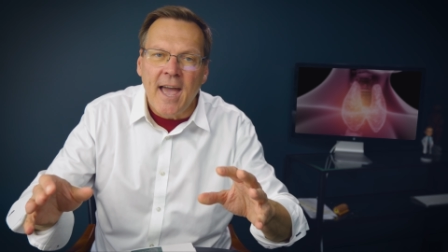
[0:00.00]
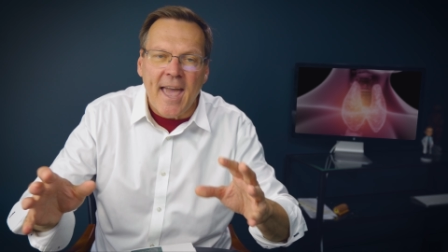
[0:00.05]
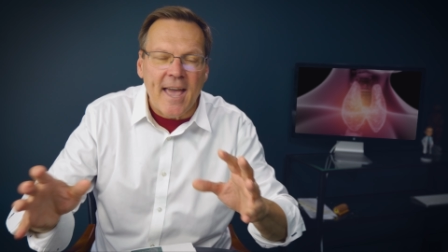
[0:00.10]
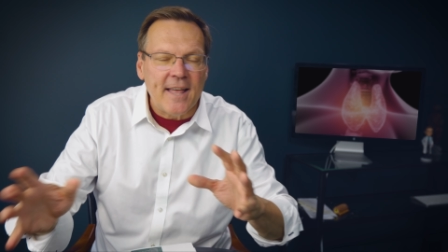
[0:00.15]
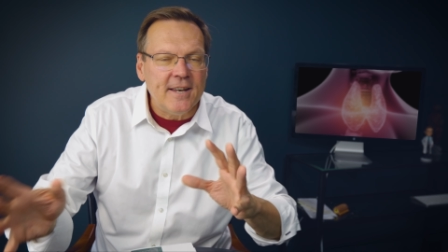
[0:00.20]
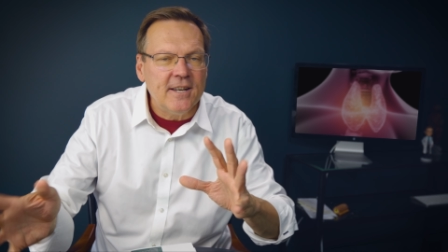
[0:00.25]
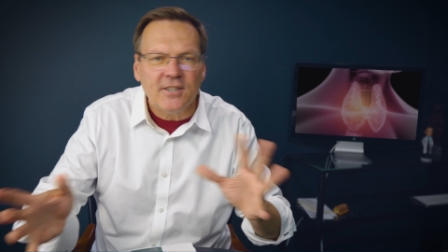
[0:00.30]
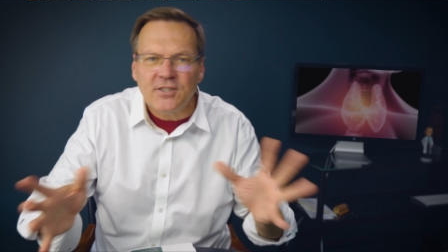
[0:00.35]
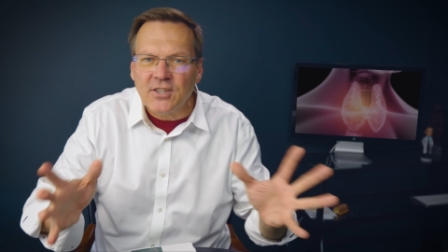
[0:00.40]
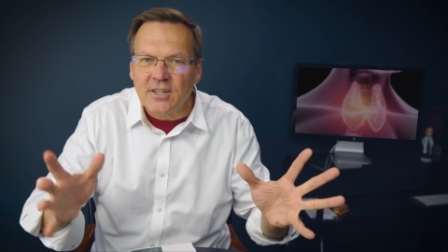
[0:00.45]

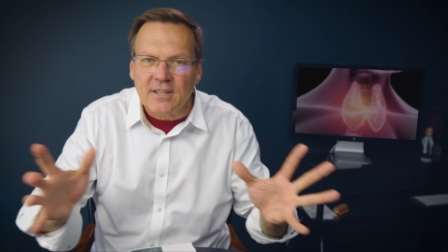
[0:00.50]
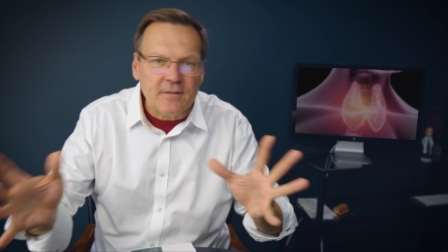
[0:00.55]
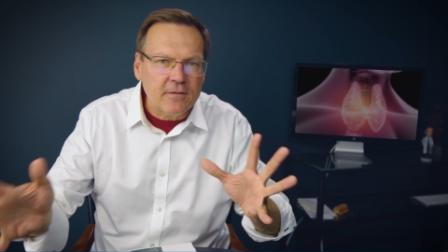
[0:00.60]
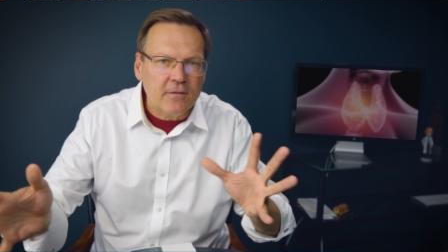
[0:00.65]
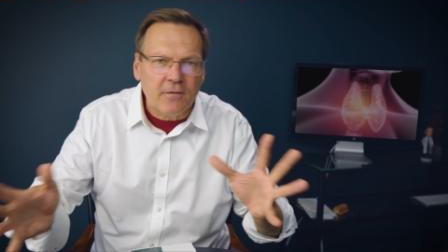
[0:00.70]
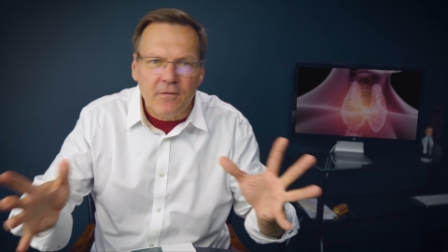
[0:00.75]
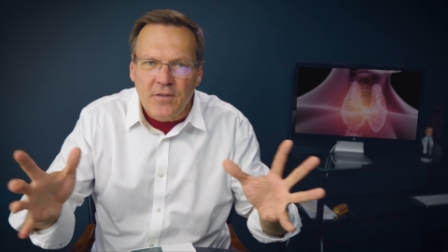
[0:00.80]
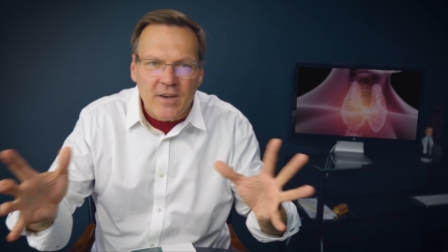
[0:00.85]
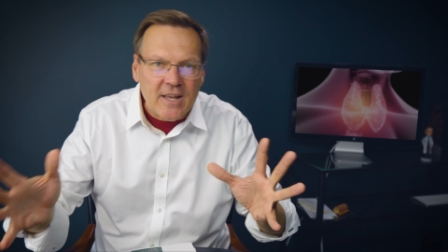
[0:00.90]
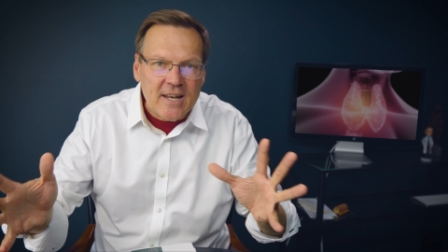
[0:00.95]
And does it
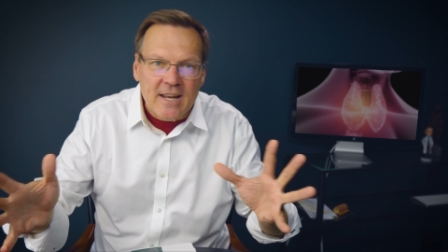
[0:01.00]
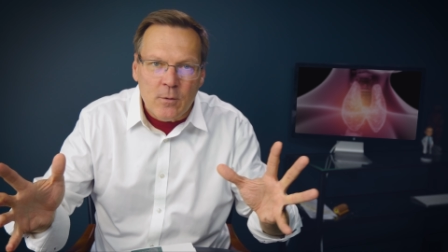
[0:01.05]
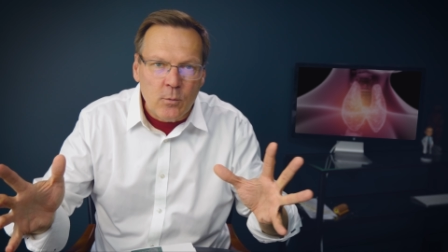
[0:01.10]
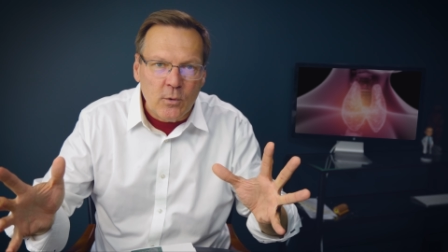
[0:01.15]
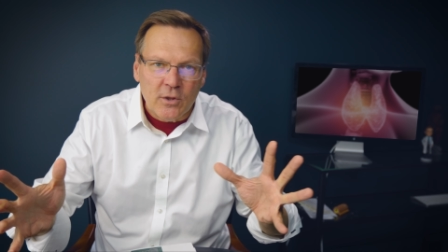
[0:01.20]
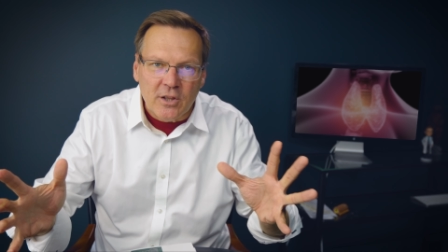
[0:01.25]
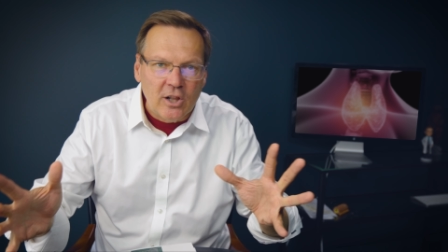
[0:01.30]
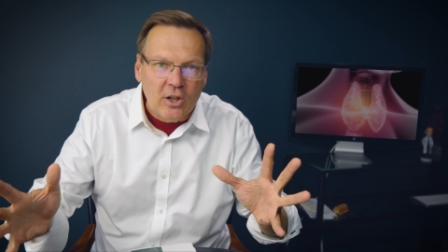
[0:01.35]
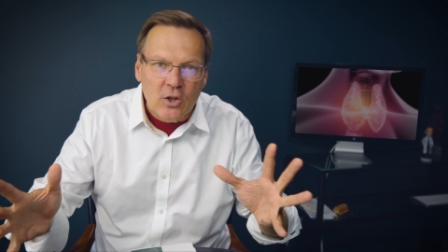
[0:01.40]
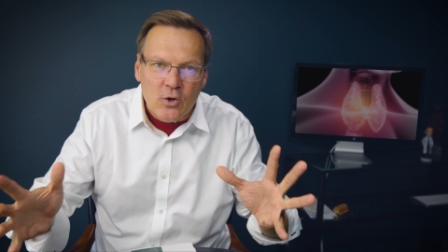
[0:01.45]
fit in
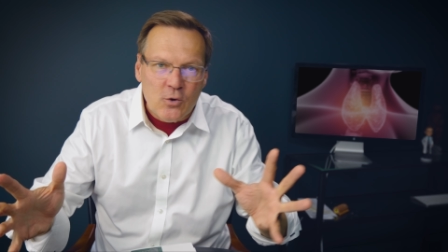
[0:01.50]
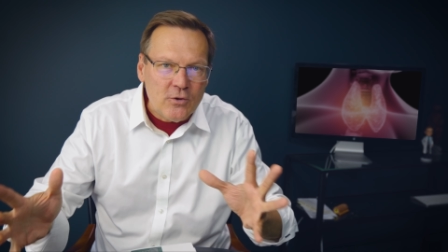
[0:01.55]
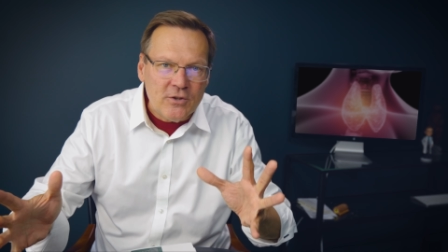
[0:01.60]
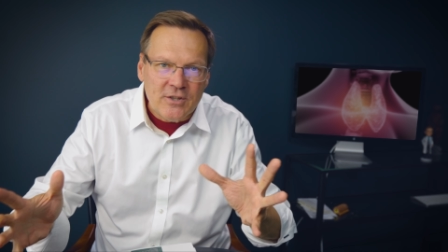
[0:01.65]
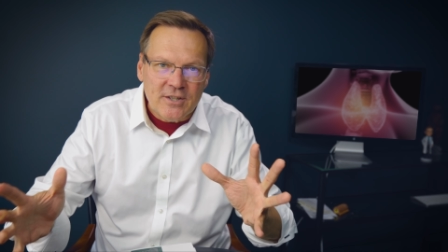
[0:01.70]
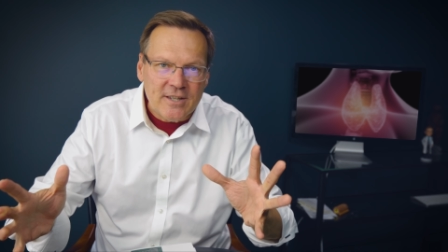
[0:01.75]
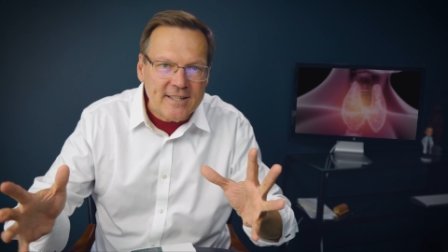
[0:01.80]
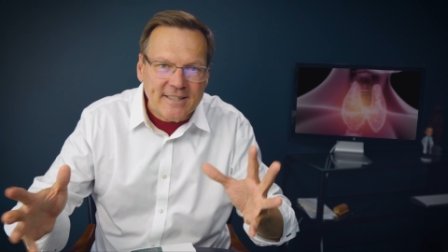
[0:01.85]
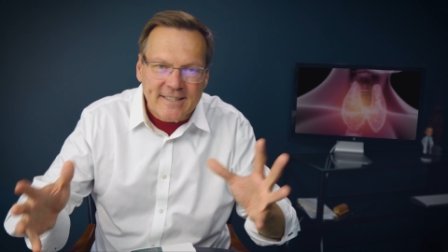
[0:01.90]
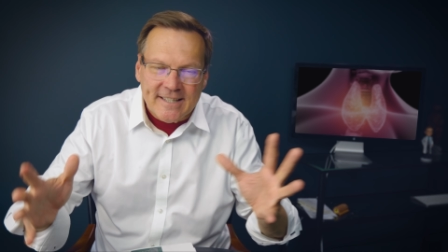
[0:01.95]
with
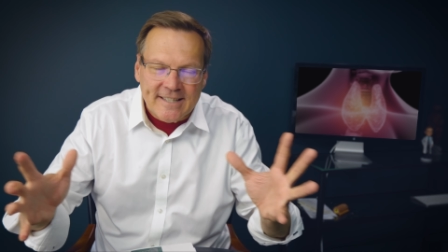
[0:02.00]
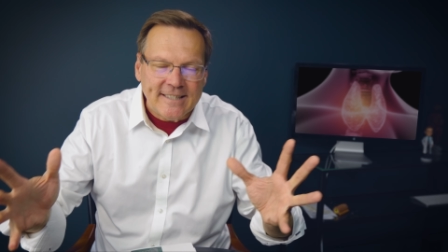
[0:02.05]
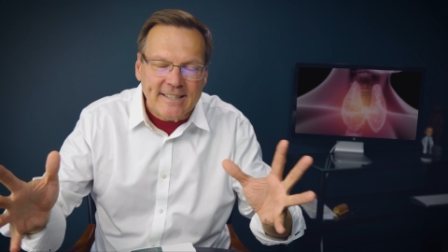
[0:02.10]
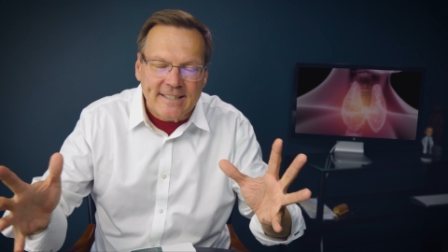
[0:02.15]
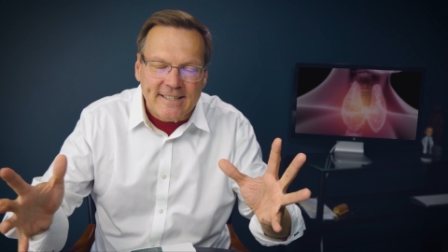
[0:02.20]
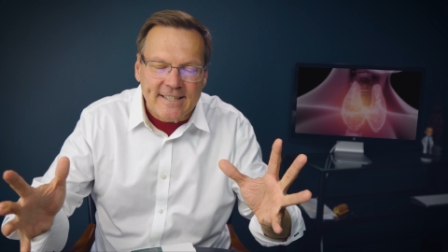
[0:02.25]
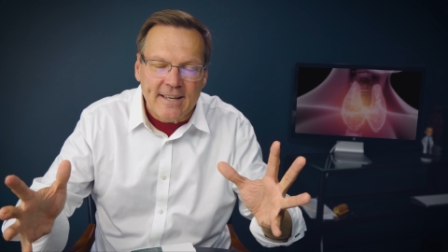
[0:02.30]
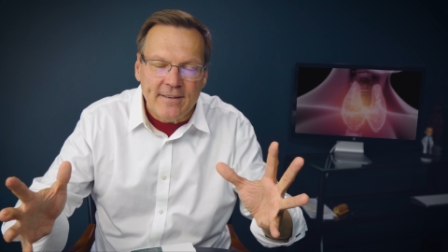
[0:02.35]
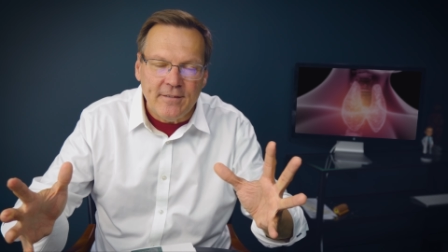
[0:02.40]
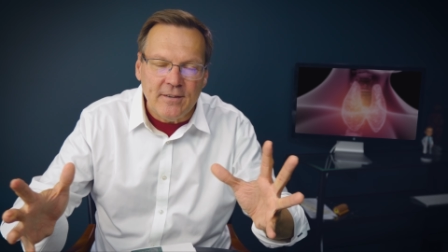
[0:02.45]
gluten
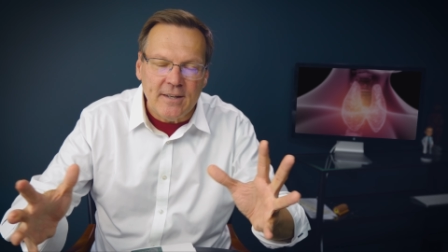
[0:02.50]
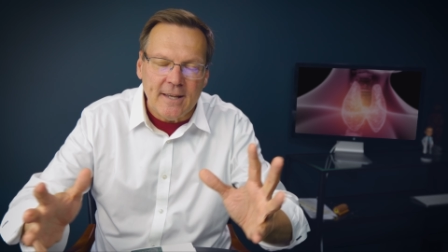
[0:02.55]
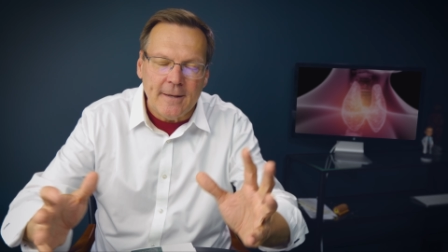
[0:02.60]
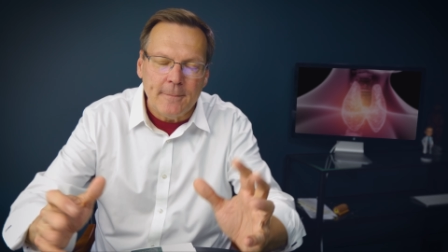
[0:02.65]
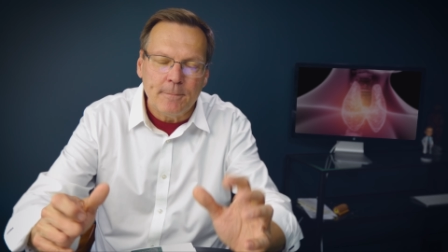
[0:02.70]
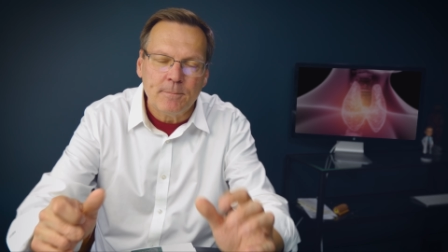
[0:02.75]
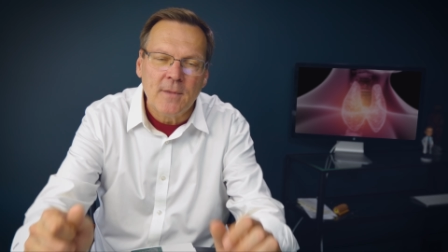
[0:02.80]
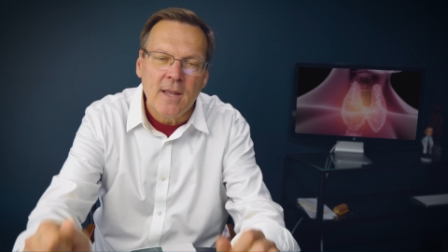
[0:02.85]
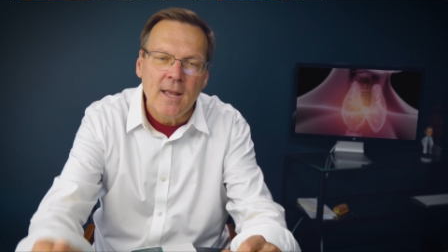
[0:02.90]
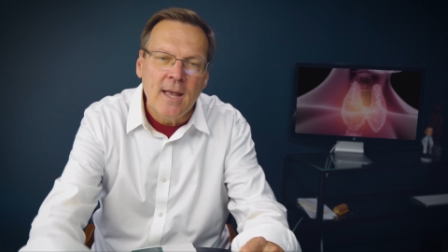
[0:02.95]
sensitivity?